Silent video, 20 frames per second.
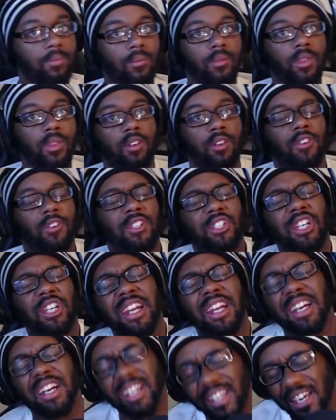
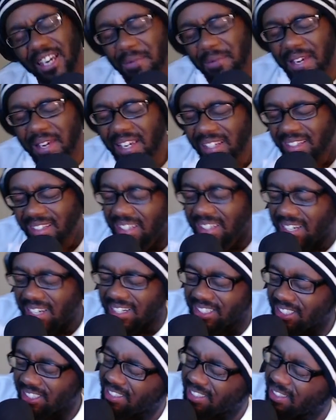Vegeta, give me luck.
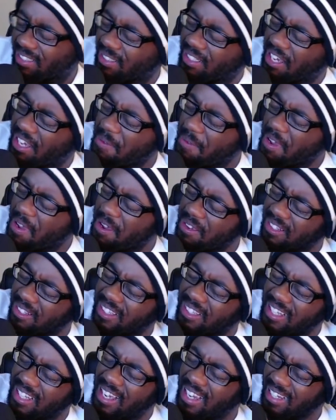Just give me
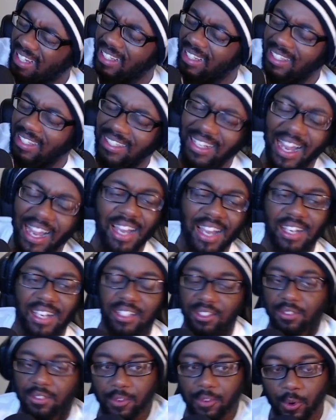luck,
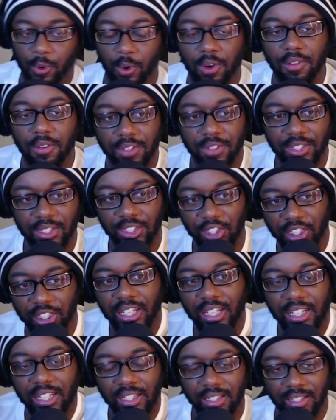guys, for
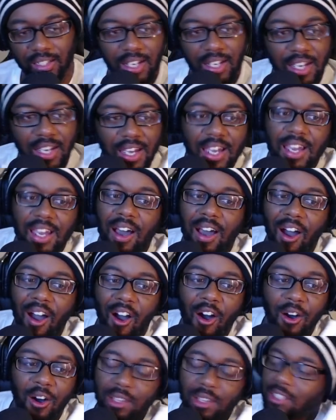Vegeta.
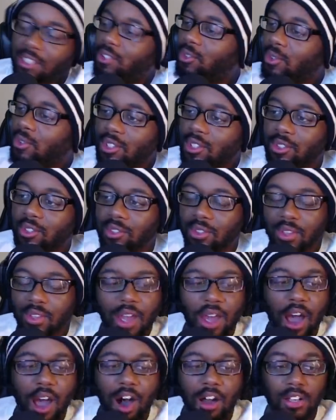Oh, this
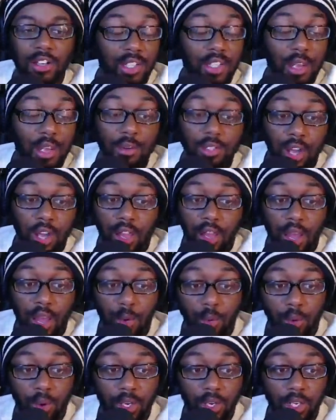honestly, that was all I
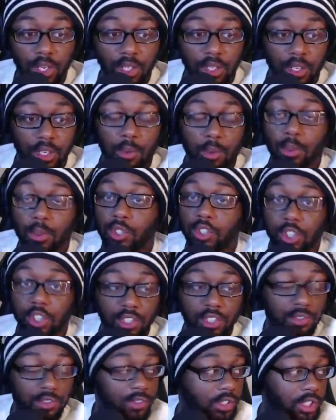wanted. Was
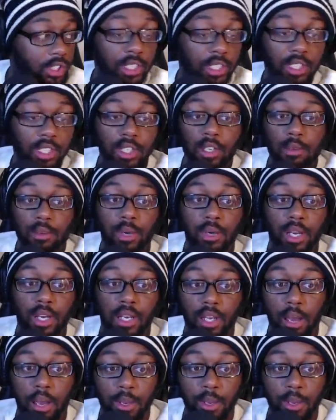just Vegeta, but I mean,